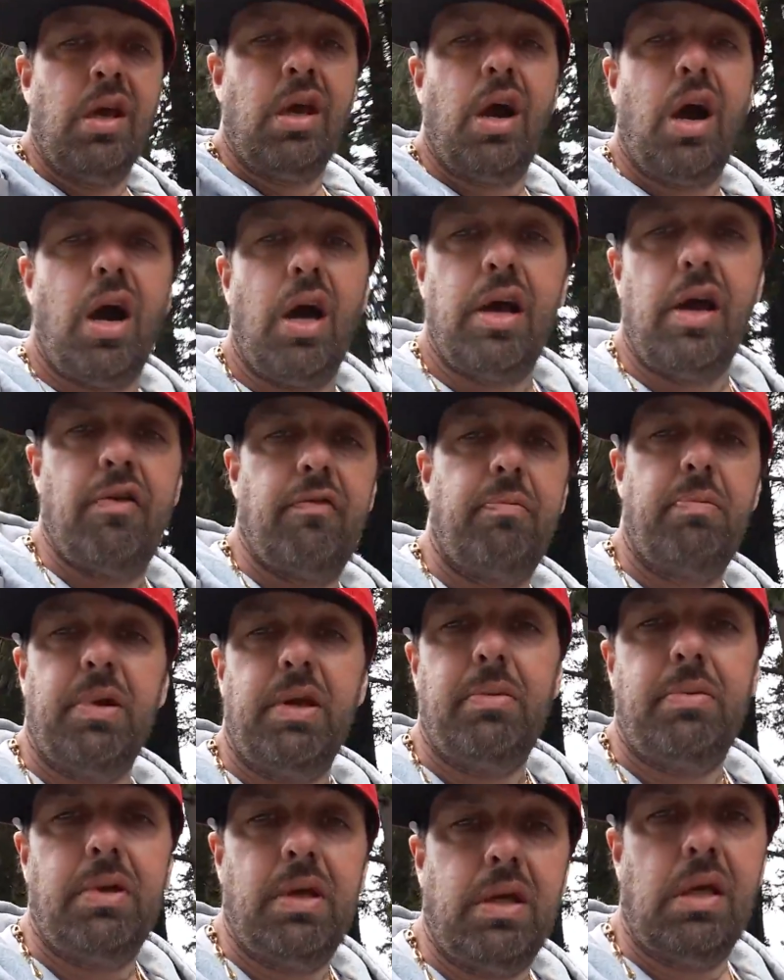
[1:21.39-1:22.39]

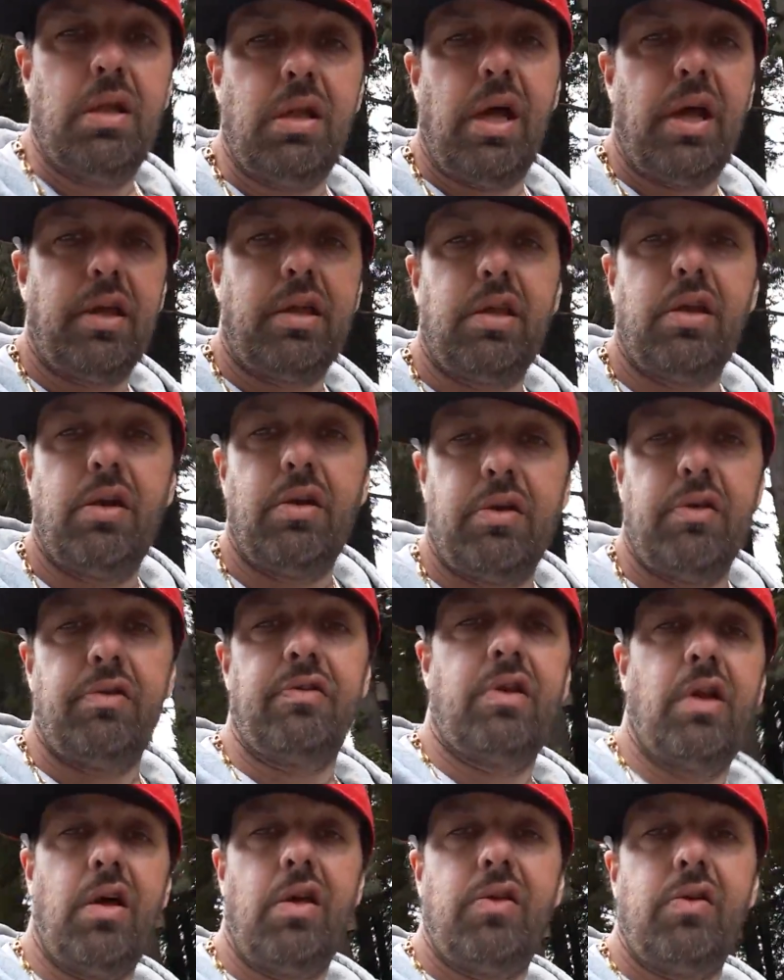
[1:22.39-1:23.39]
IFBB, like there is
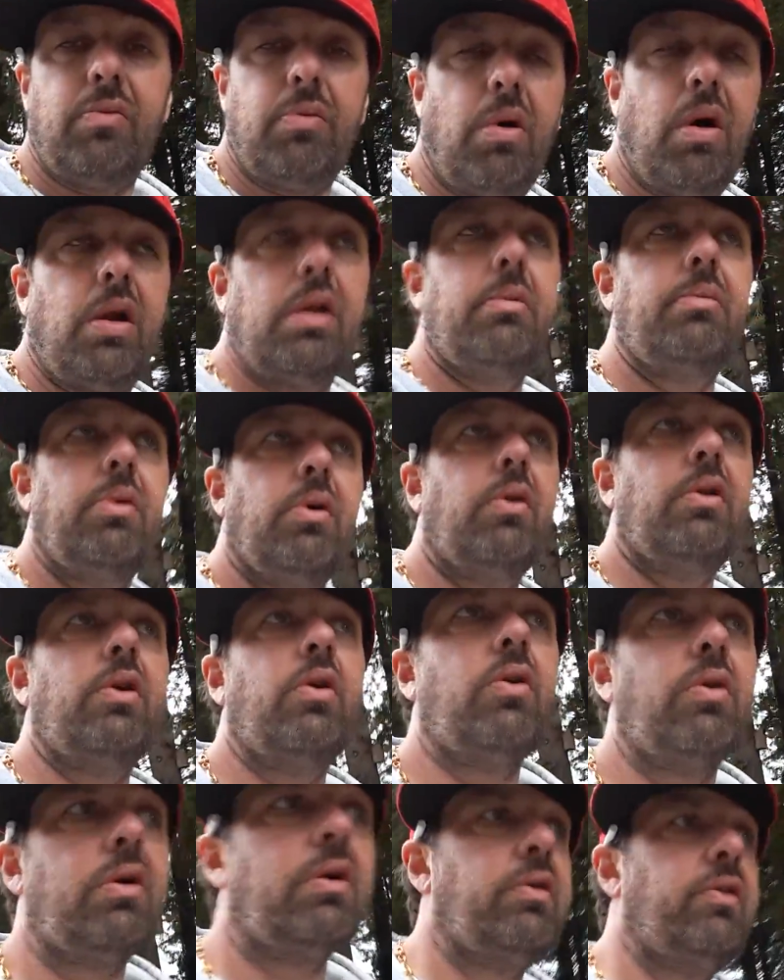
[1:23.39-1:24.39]
in other bodybuilding
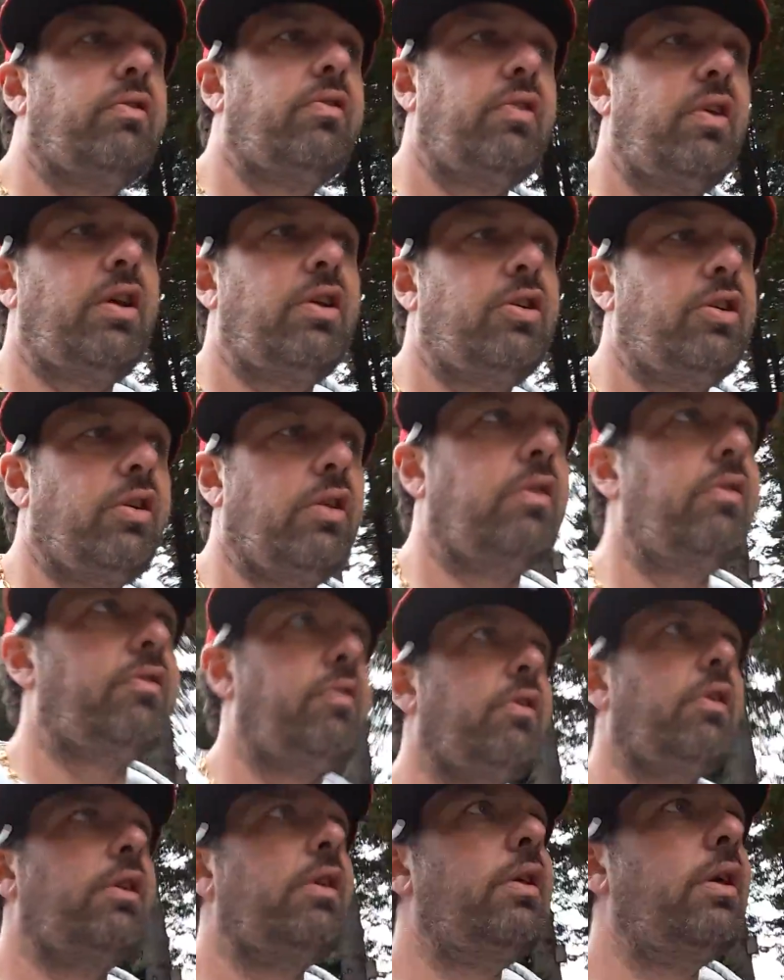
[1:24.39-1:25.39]
organizations,
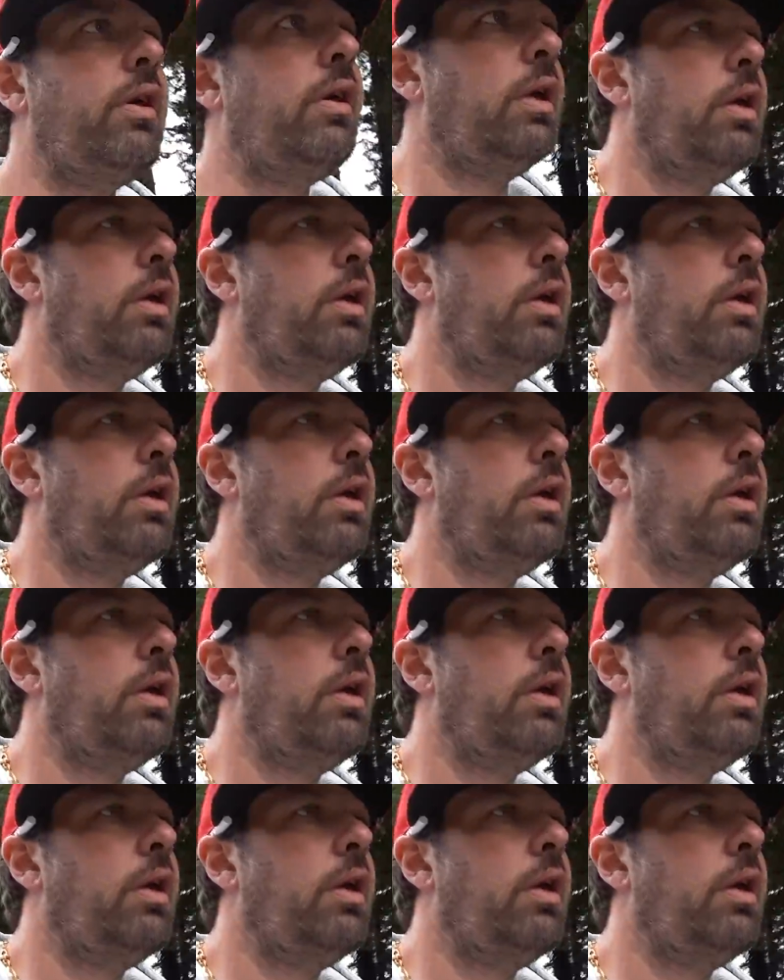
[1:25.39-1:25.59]
and